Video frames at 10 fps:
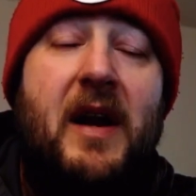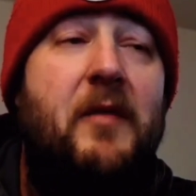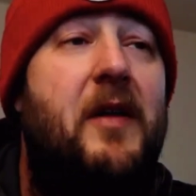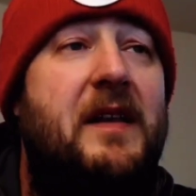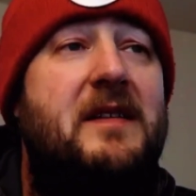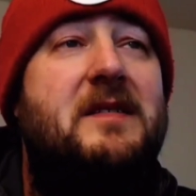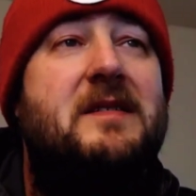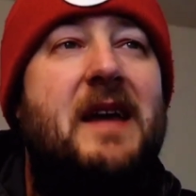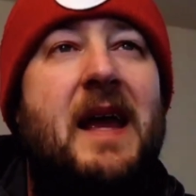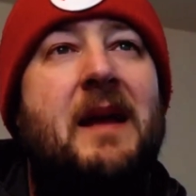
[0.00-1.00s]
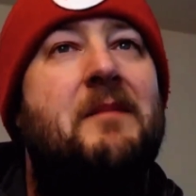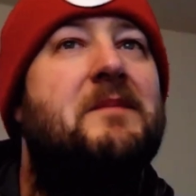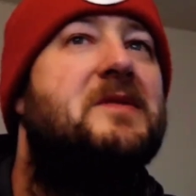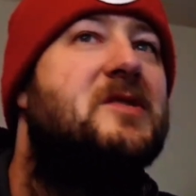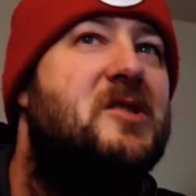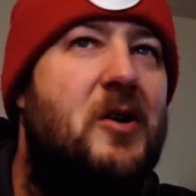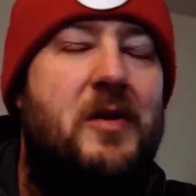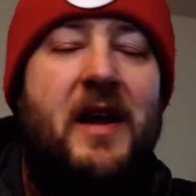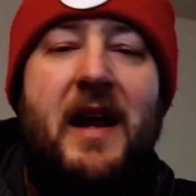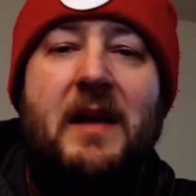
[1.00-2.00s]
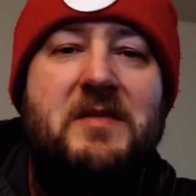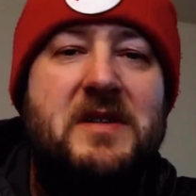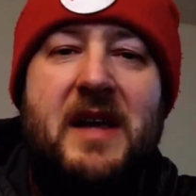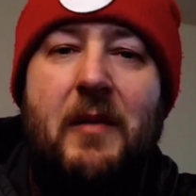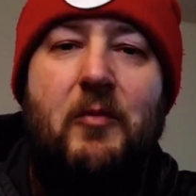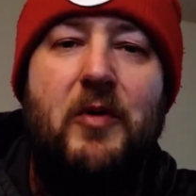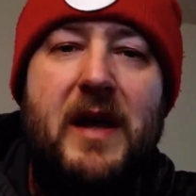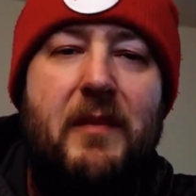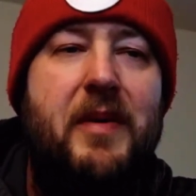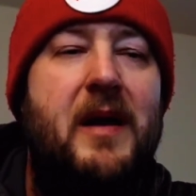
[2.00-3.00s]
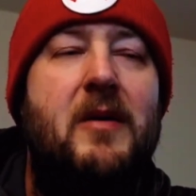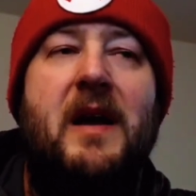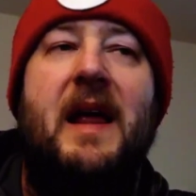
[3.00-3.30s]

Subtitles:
I felt like the same certain items just kept reappearing,